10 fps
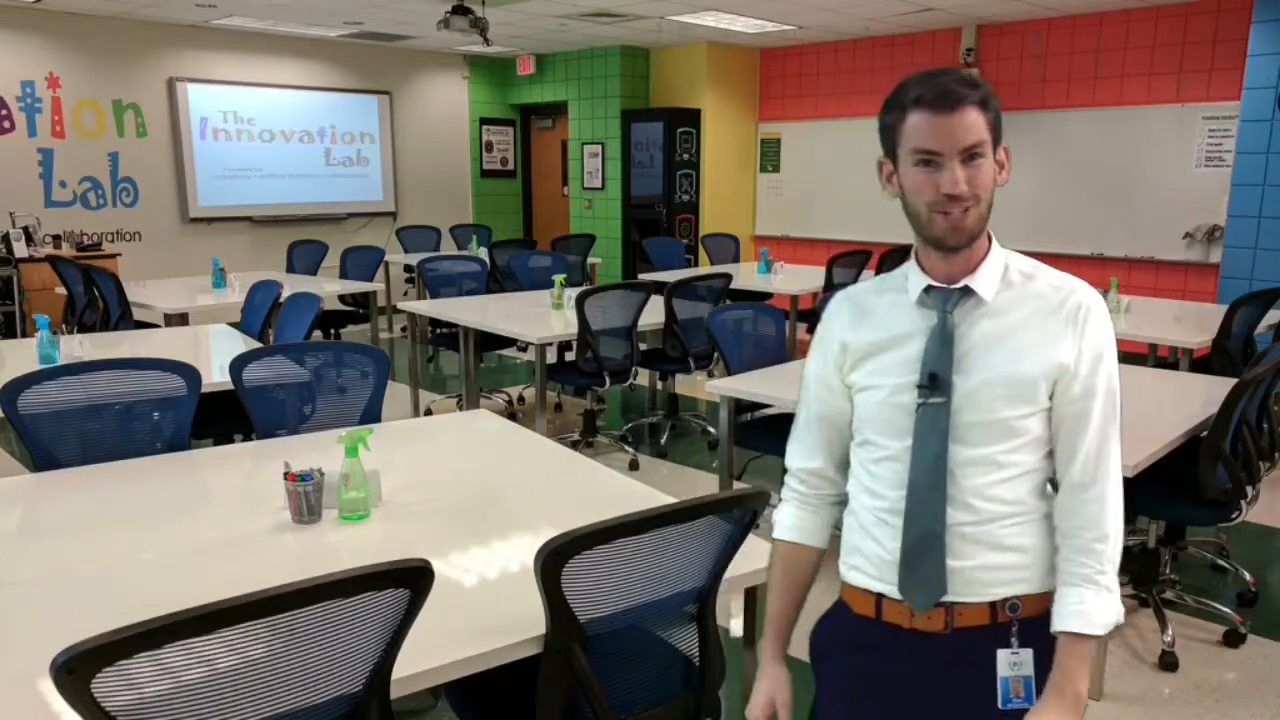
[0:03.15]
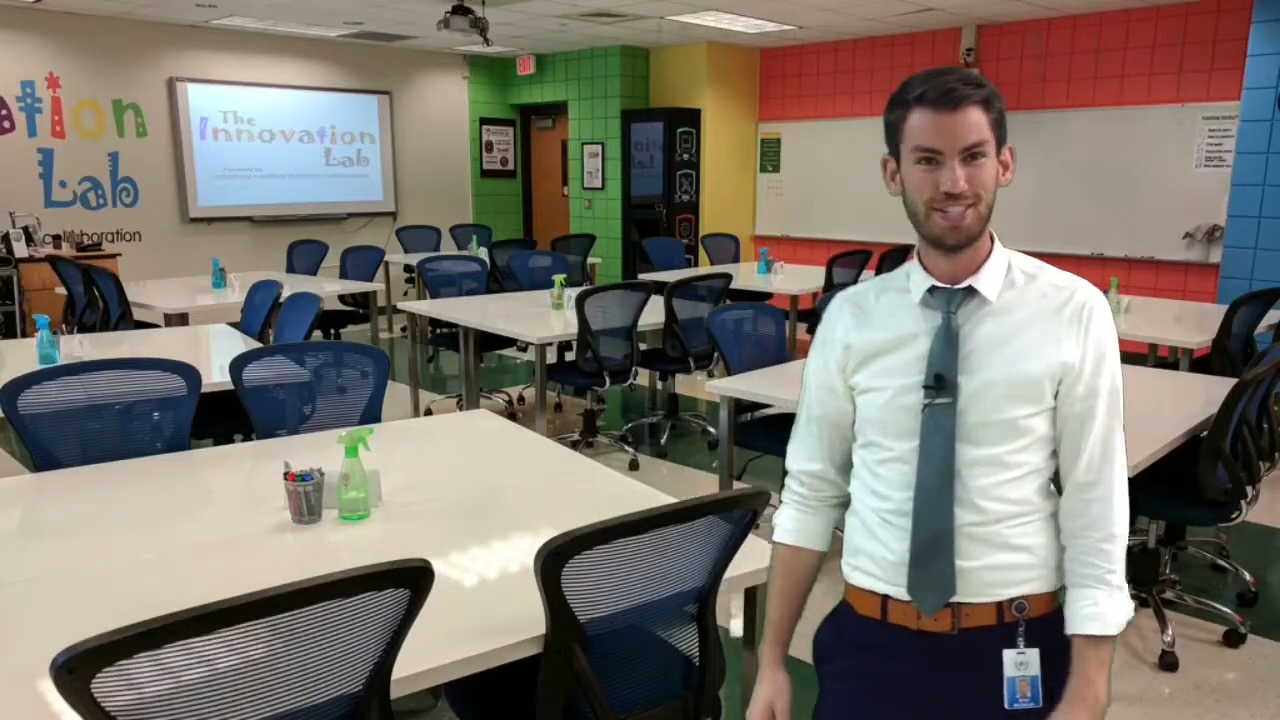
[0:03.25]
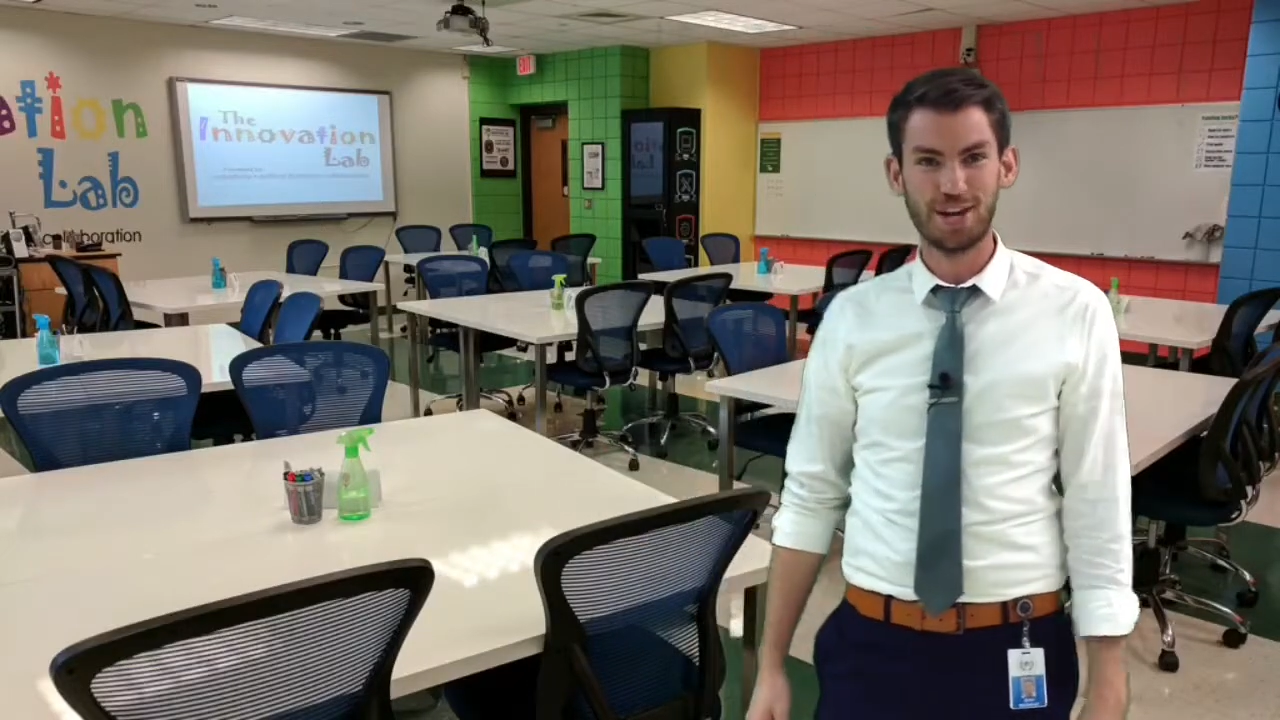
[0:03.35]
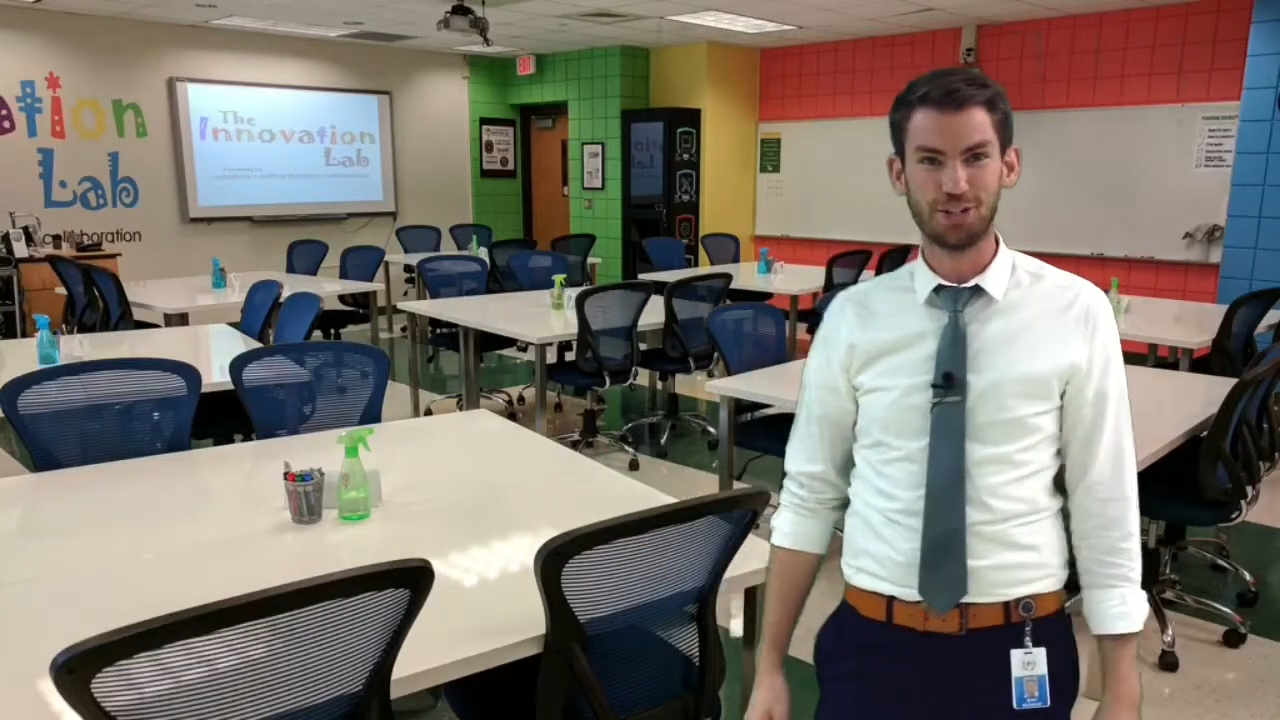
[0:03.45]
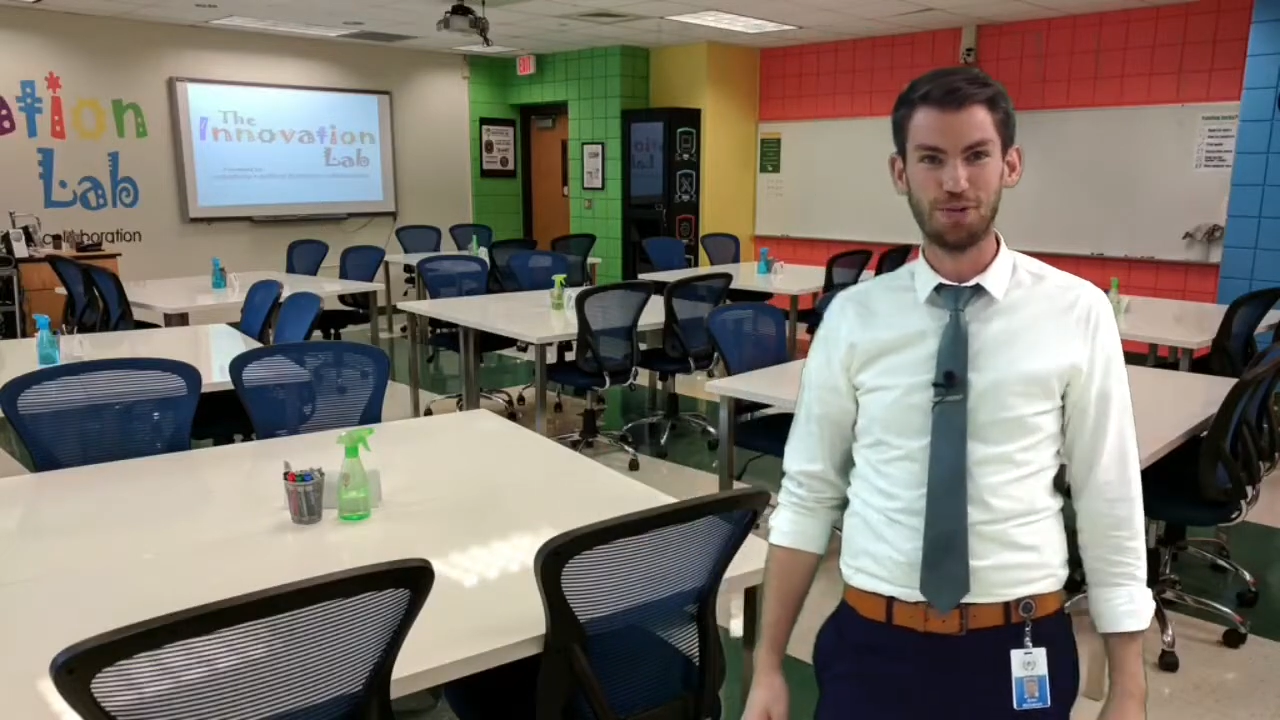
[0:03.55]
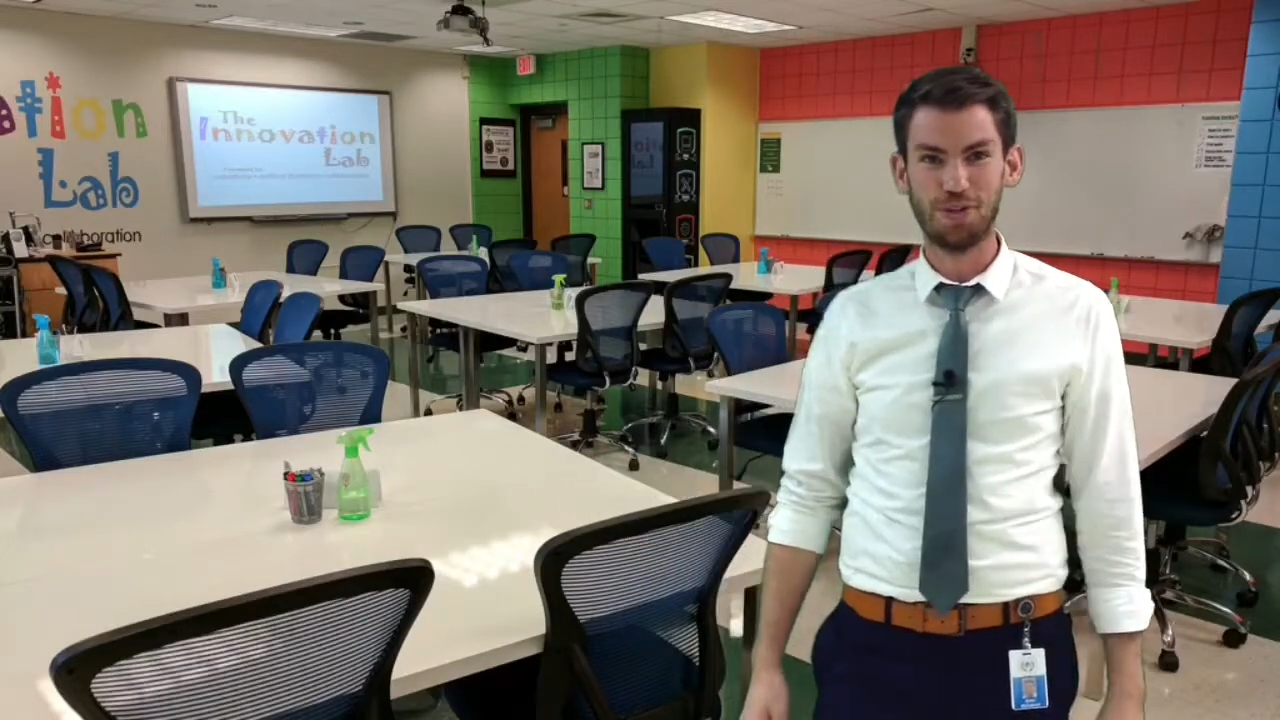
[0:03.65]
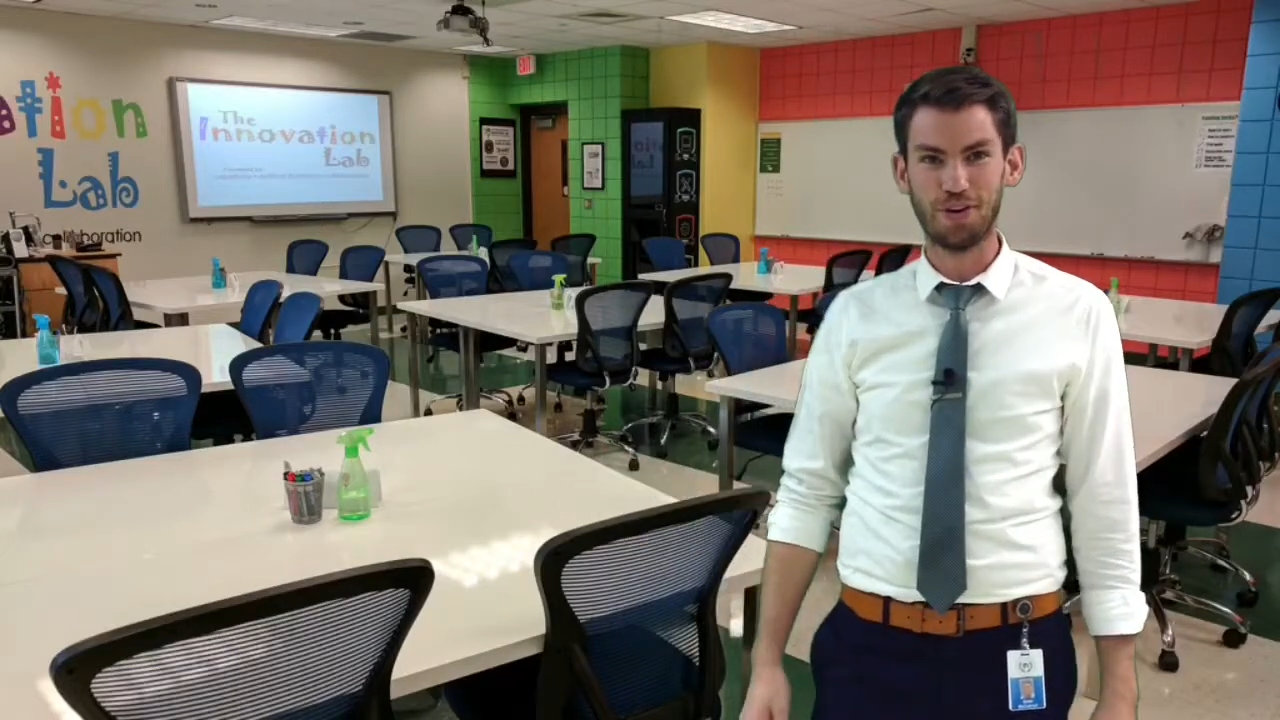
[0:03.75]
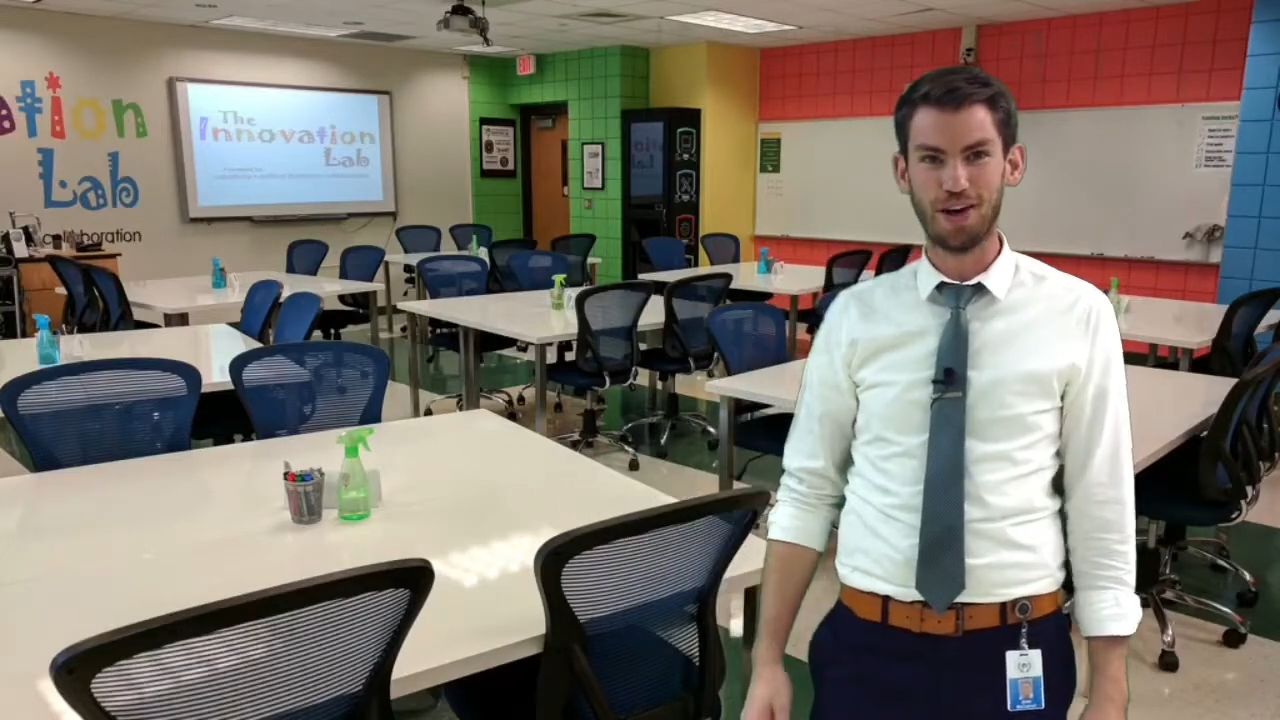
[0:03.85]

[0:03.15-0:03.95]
session with your